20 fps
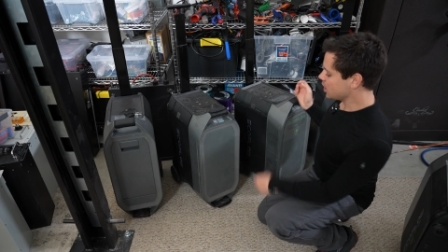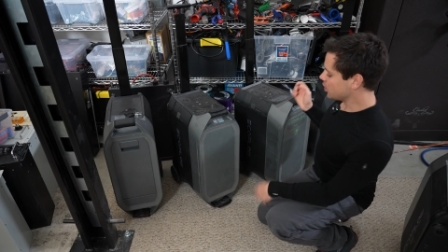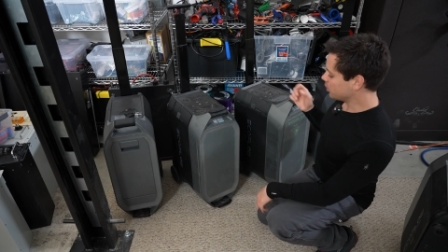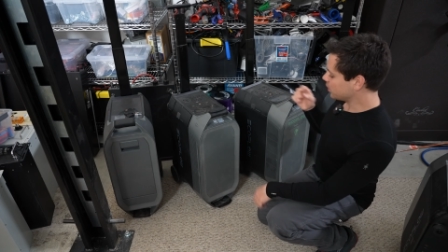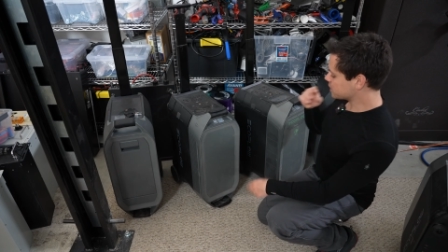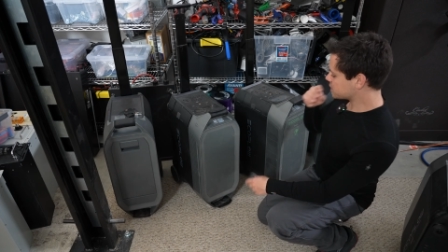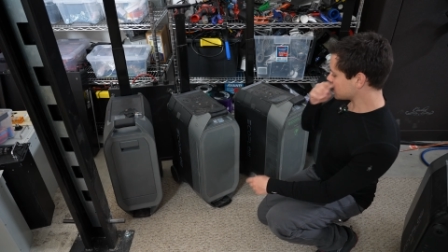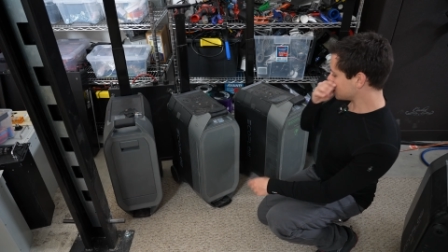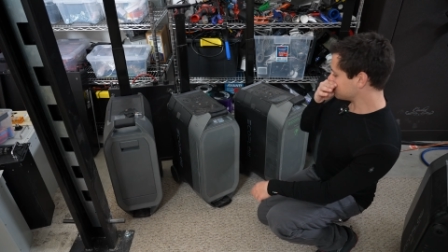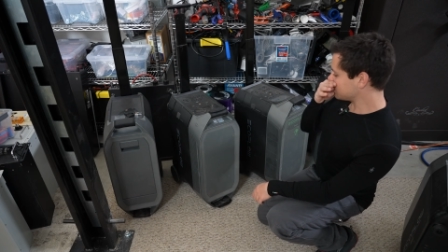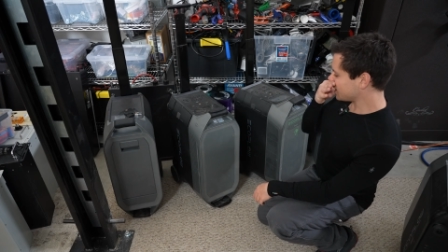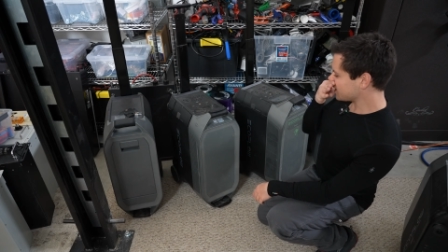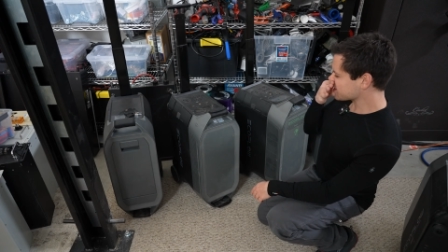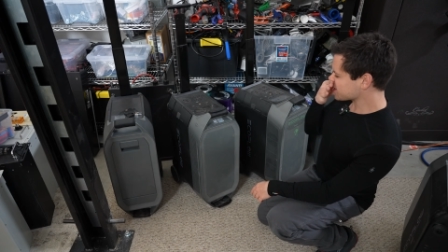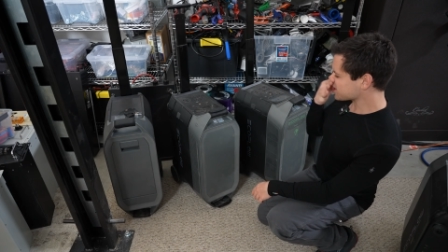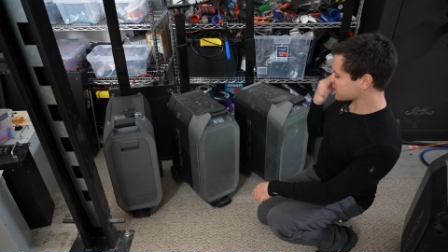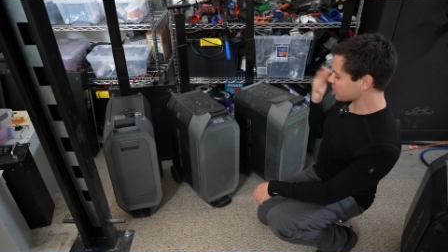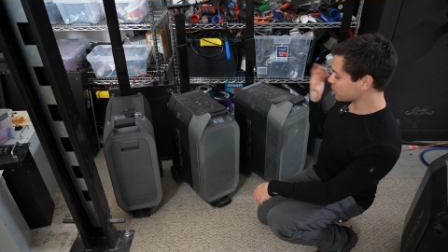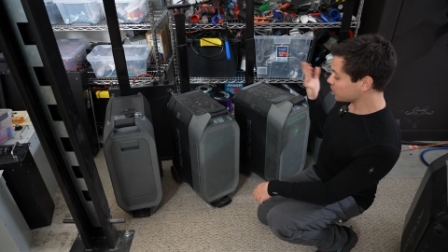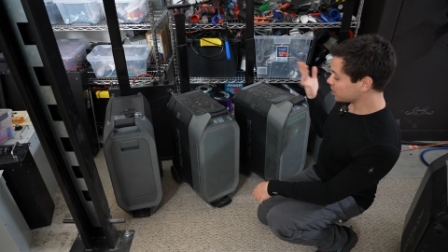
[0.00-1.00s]
which I'm not
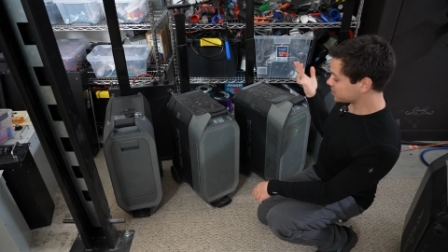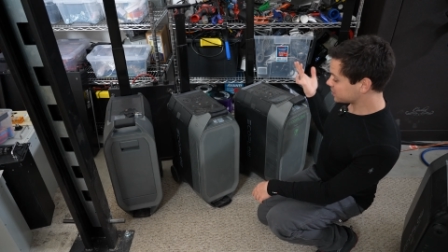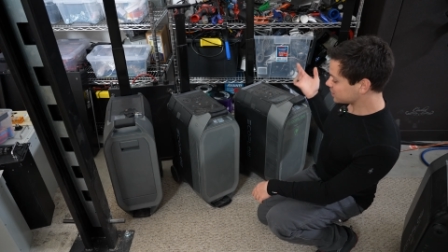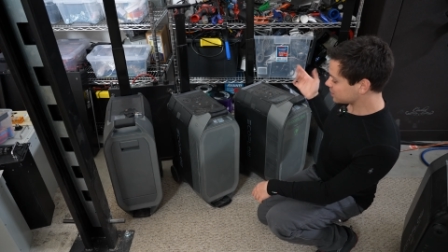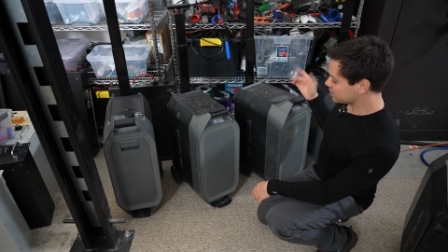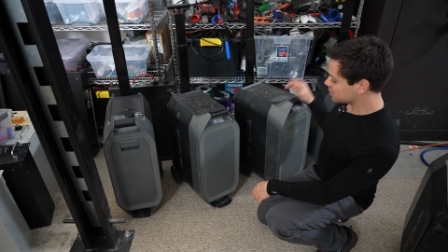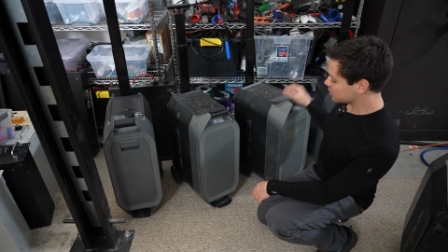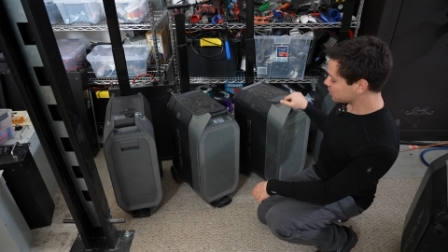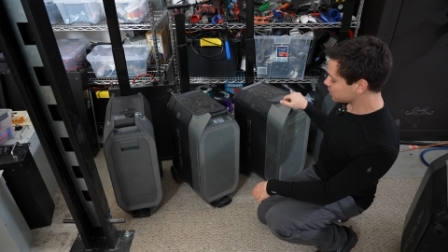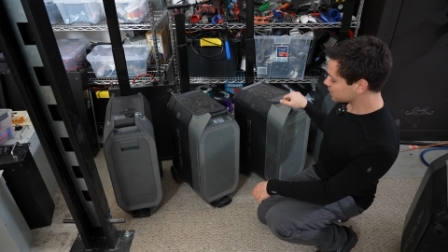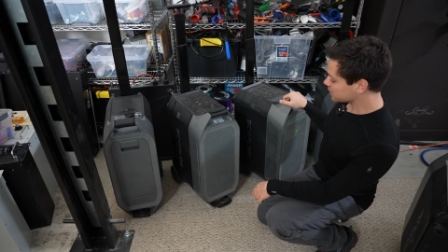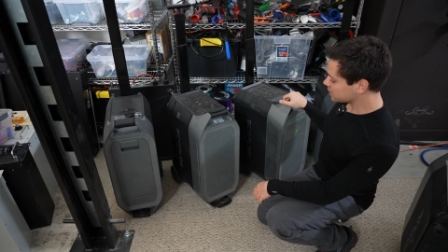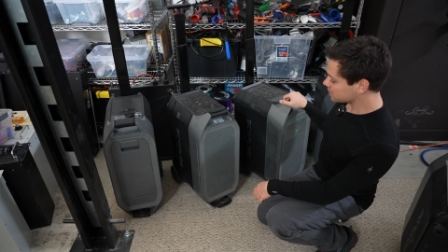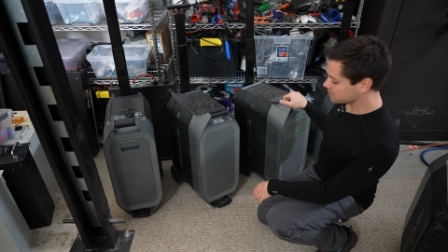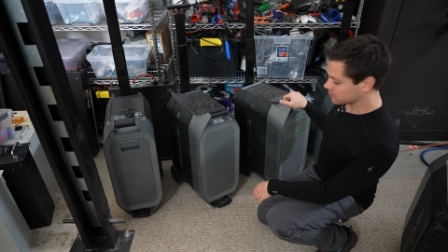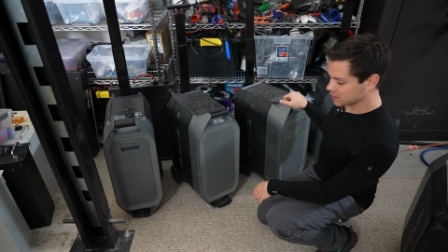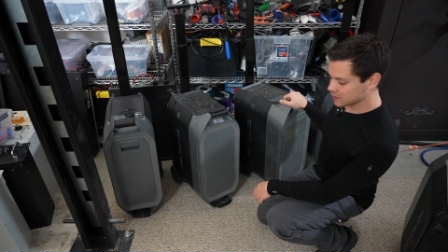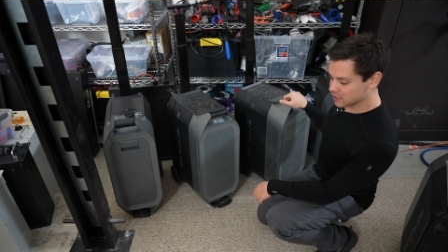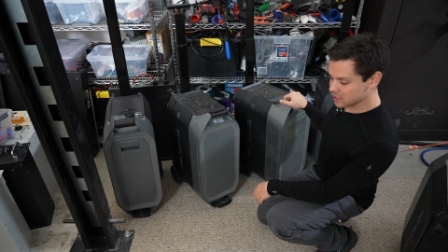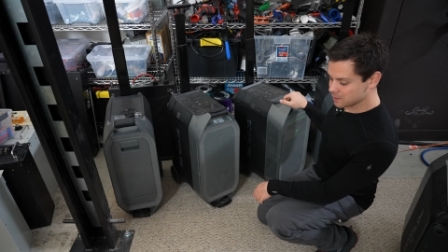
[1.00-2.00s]
sure what to do with
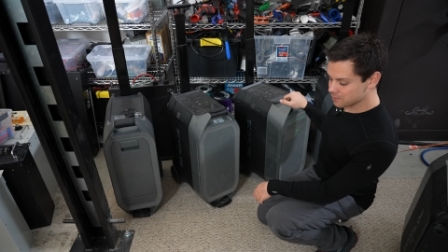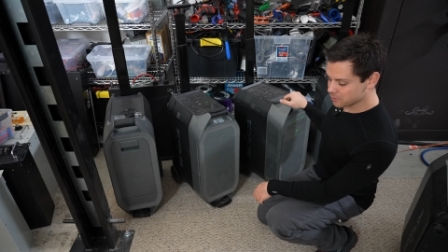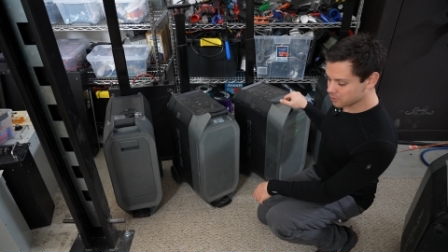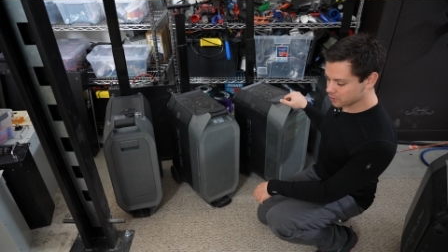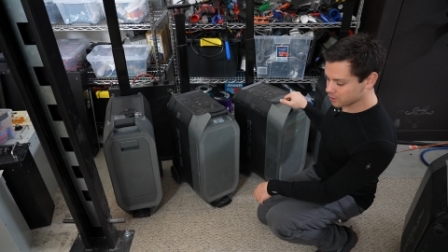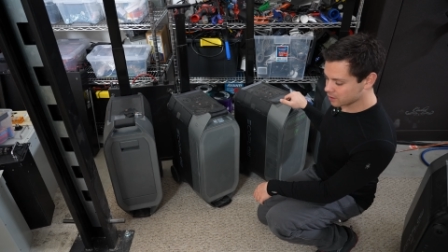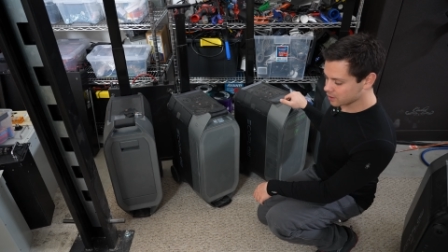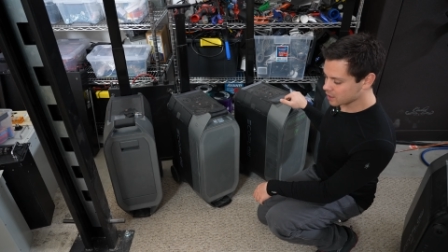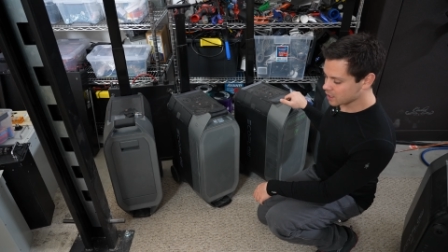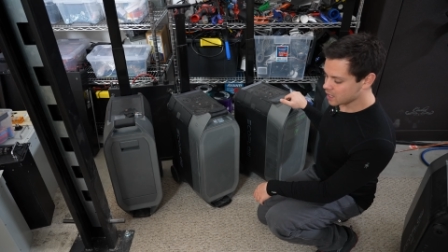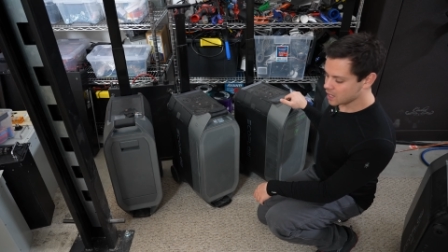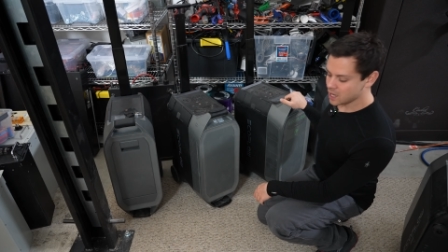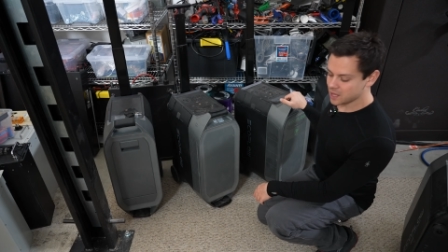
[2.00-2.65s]
them anymore.